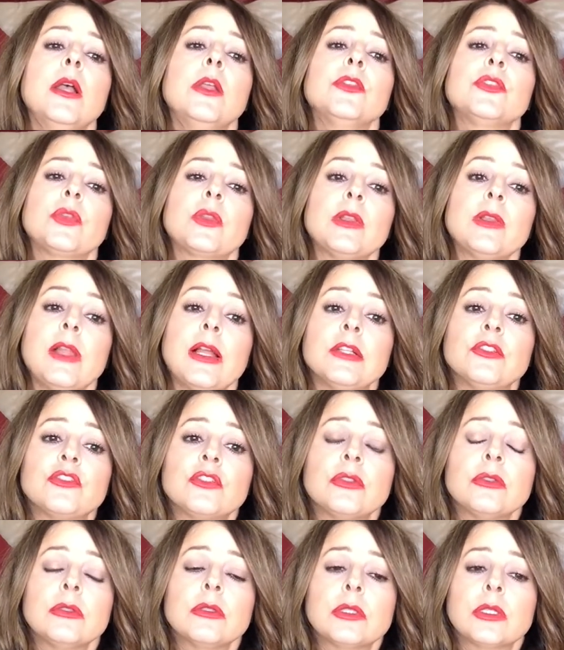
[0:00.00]
So the
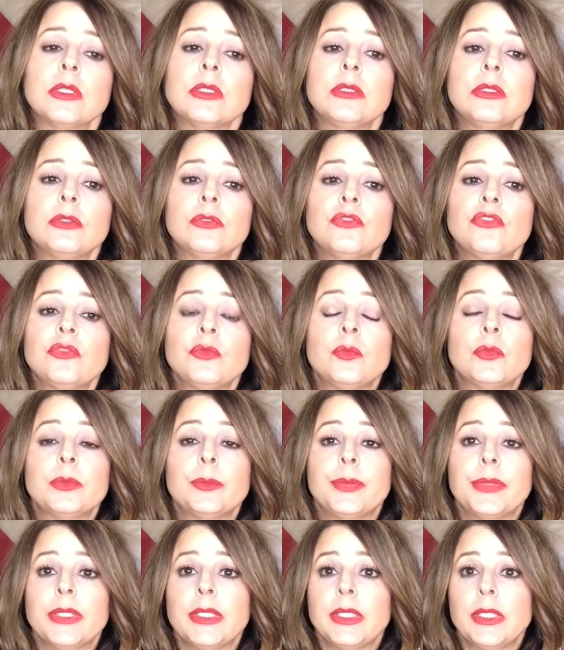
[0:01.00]
logical conclusion
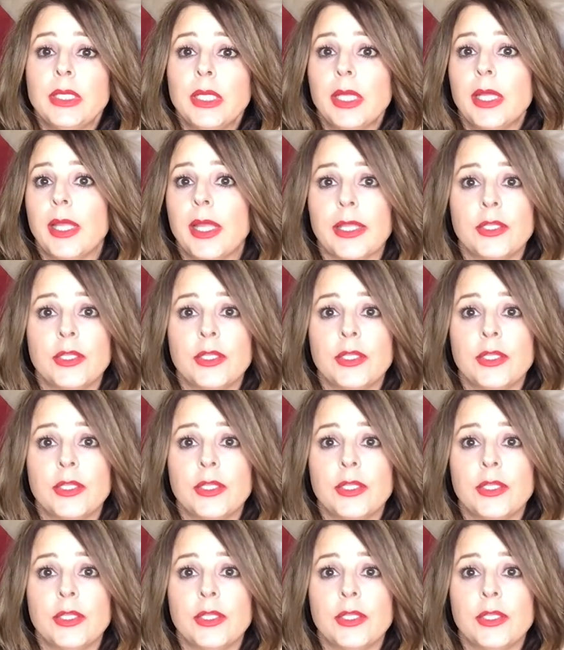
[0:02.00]
would be,